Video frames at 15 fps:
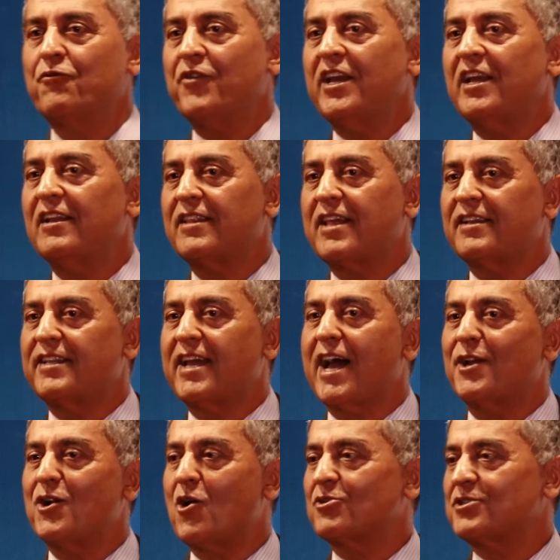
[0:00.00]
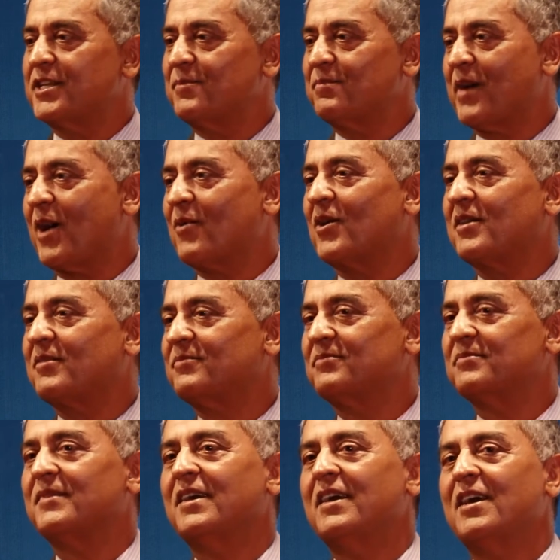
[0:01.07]
feel that they are not in power,
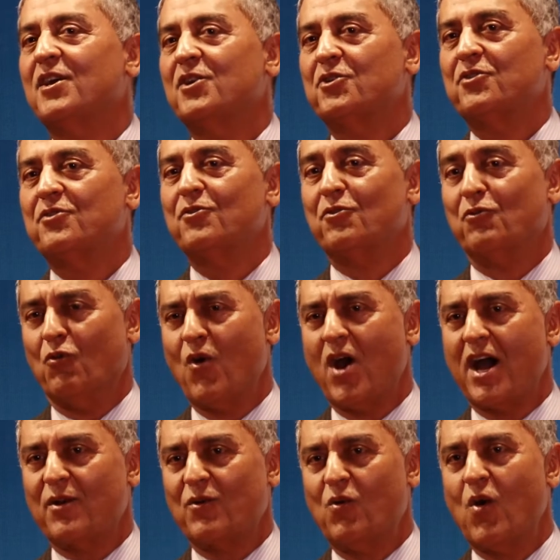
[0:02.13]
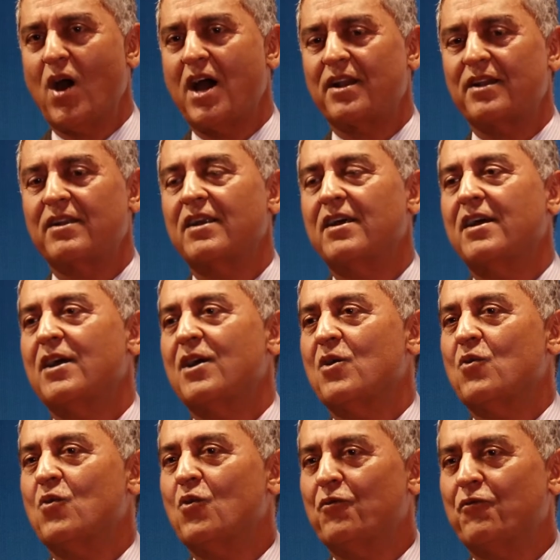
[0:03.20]

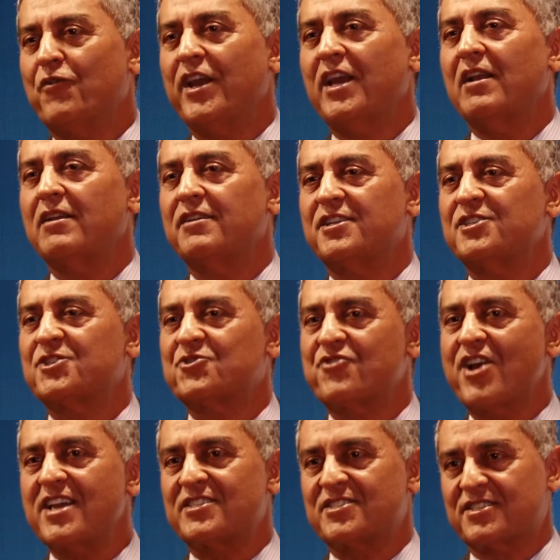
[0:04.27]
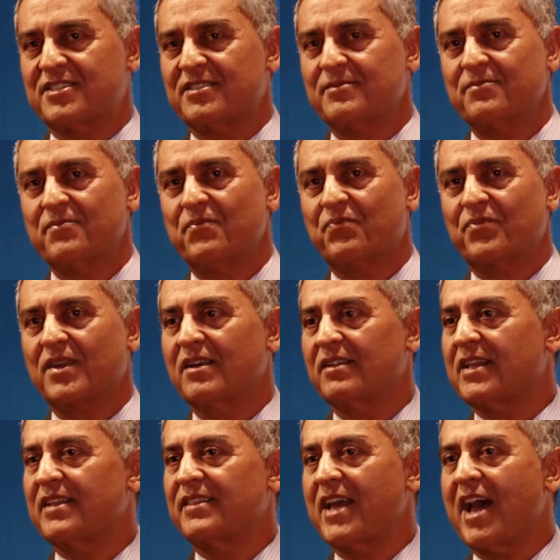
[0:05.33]
who feel distressed
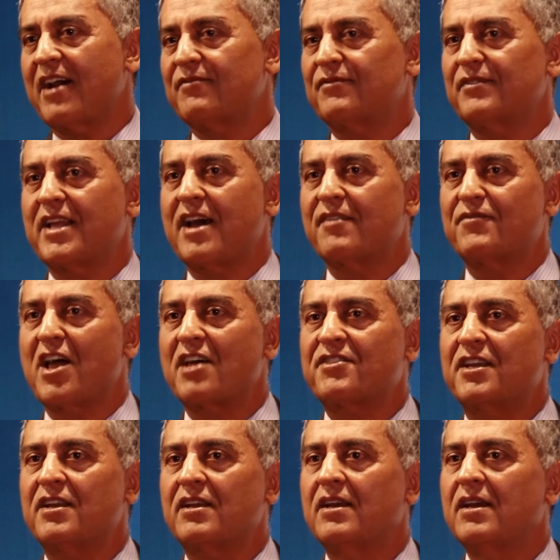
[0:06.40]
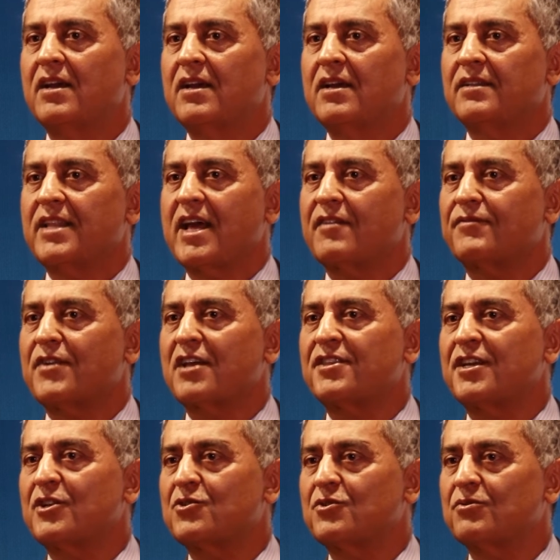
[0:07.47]
that they have nothing
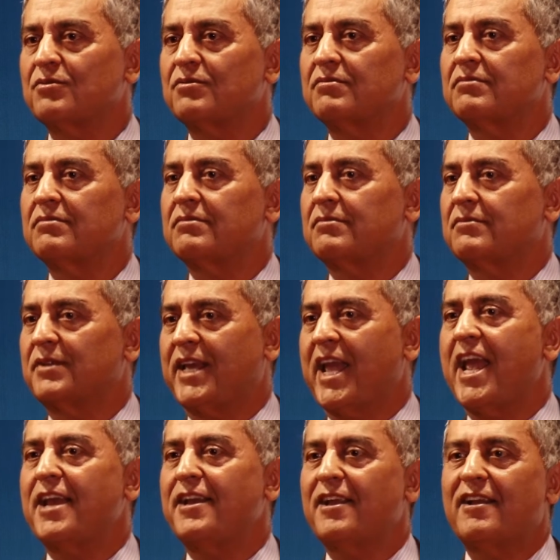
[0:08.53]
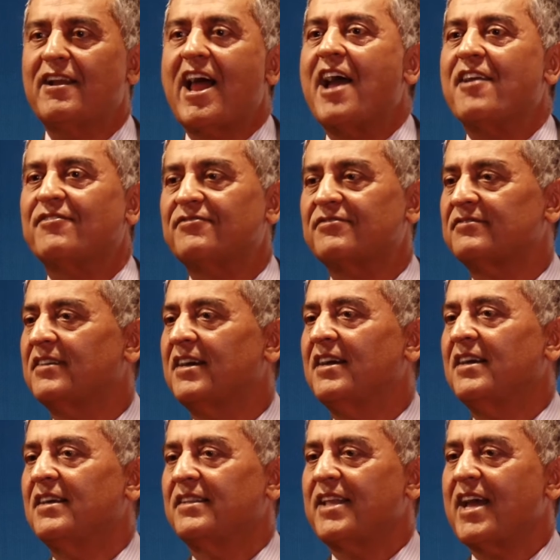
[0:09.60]
to gain in life?
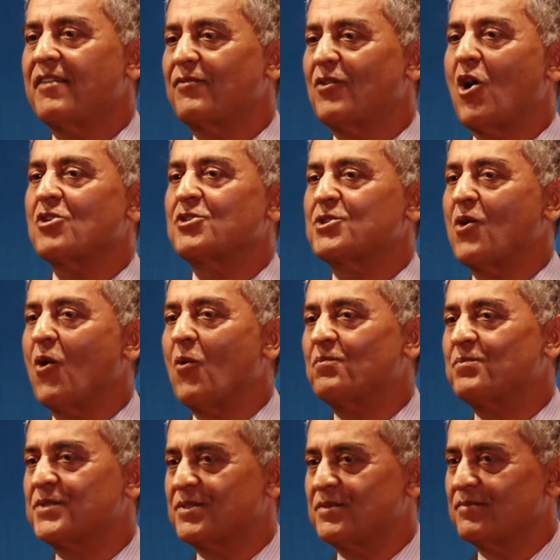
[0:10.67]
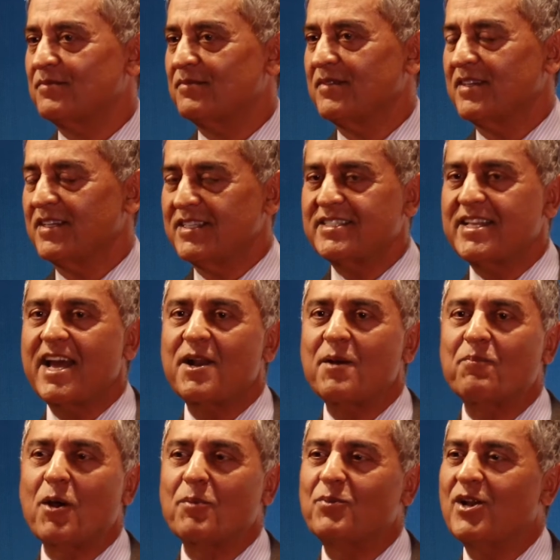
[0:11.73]
They have lost hopes. Is there
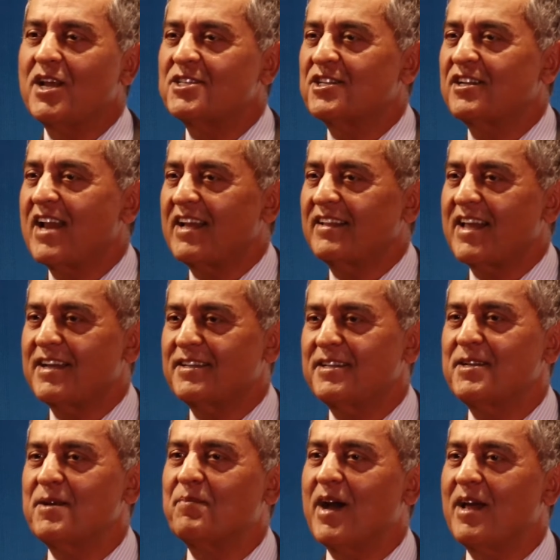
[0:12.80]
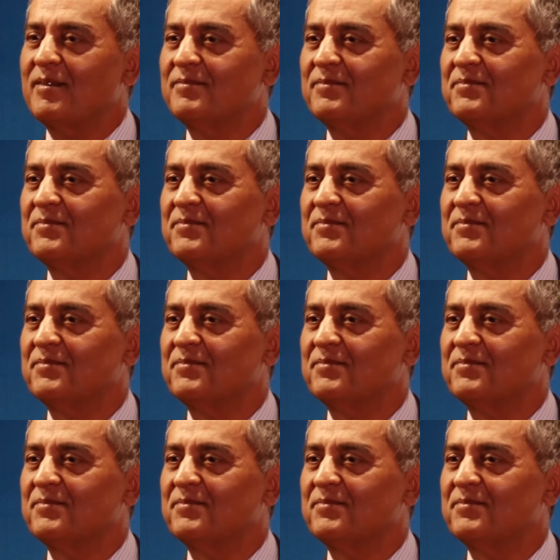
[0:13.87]
a population like that in Nepal?